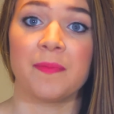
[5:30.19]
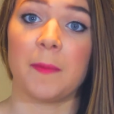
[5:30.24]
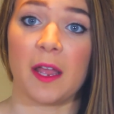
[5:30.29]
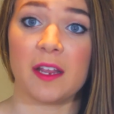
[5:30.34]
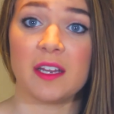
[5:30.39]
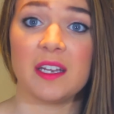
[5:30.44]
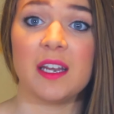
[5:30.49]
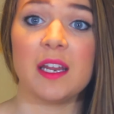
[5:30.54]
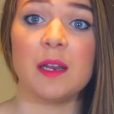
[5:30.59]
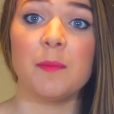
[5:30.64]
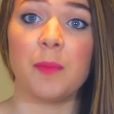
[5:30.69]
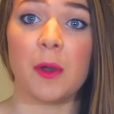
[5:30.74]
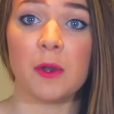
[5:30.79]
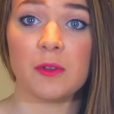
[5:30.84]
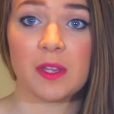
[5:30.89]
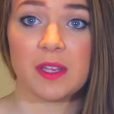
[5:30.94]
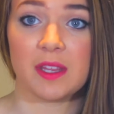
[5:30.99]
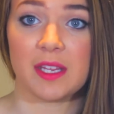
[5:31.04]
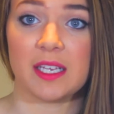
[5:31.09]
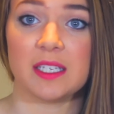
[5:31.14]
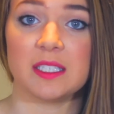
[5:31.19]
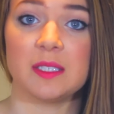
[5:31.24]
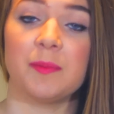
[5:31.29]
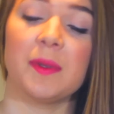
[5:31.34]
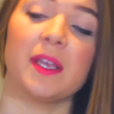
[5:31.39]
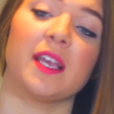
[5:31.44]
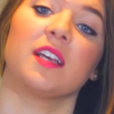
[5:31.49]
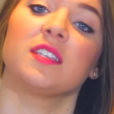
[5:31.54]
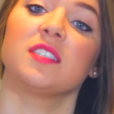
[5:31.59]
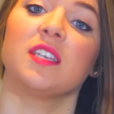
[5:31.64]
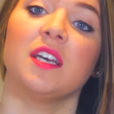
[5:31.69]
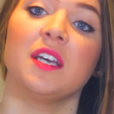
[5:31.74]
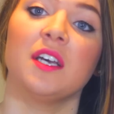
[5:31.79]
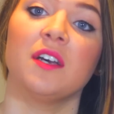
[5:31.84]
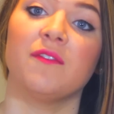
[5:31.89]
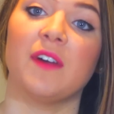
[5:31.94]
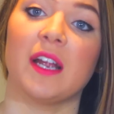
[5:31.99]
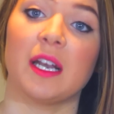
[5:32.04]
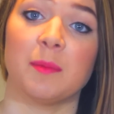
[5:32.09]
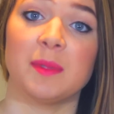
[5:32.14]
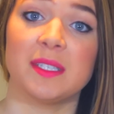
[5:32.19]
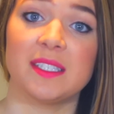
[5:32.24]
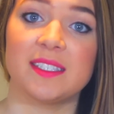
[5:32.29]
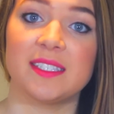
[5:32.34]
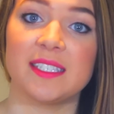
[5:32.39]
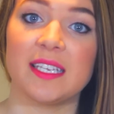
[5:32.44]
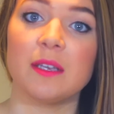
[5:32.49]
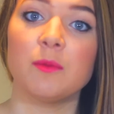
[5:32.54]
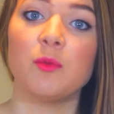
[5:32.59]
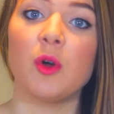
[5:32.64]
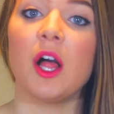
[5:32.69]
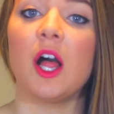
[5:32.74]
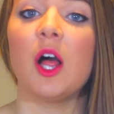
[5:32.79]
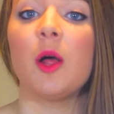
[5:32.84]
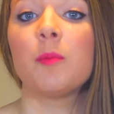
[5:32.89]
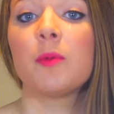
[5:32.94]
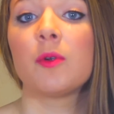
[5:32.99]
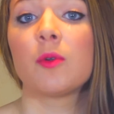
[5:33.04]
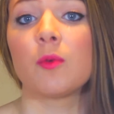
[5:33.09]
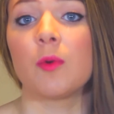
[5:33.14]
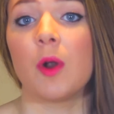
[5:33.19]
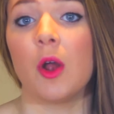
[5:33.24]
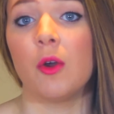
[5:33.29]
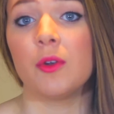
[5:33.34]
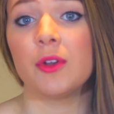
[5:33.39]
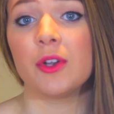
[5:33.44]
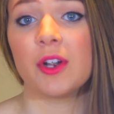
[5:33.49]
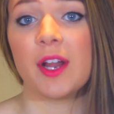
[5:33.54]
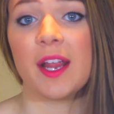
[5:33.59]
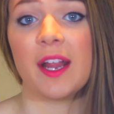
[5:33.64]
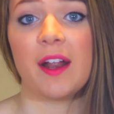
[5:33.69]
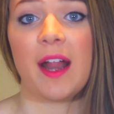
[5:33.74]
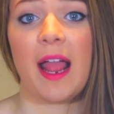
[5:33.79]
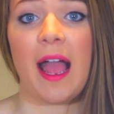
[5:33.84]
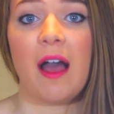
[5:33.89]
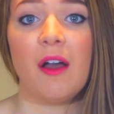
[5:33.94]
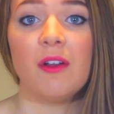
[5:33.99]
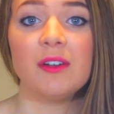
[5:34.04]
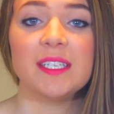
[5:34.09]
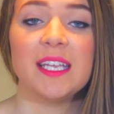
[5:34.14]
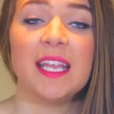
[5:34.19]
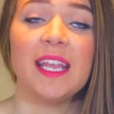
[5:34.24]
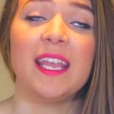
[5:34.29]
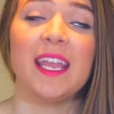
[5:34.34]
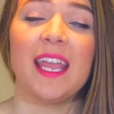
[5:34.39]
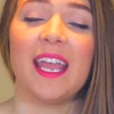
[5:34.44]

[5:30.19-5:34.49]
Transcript: Now you need both of these because vitamin C will help grow your hair out,